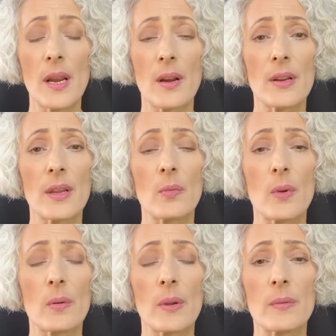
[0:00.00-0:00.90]
area
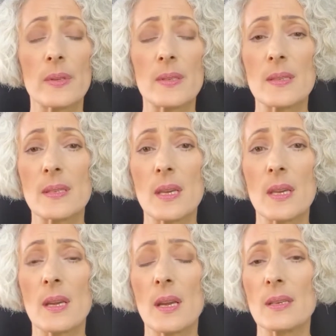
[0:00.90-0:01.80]
where we would
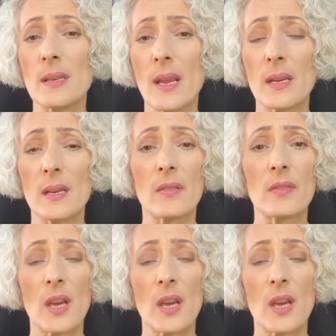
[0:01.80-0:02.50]
see negative